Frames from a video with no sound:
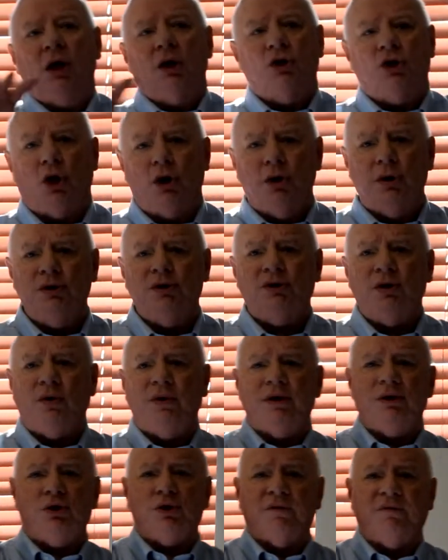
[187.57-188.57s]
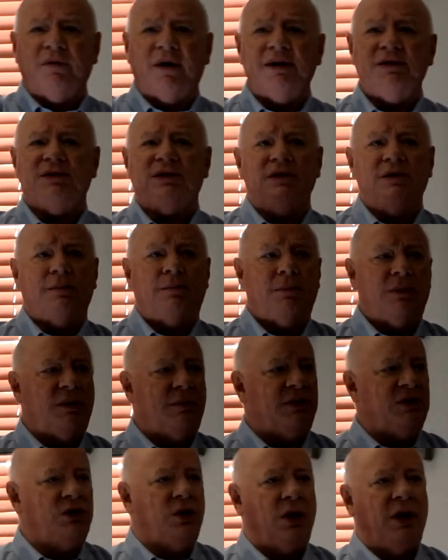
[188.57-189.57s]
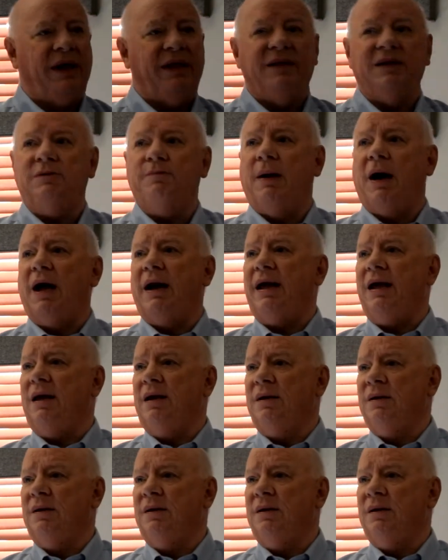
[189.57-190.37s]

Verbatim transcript: turn so that you're facing the majority of this body.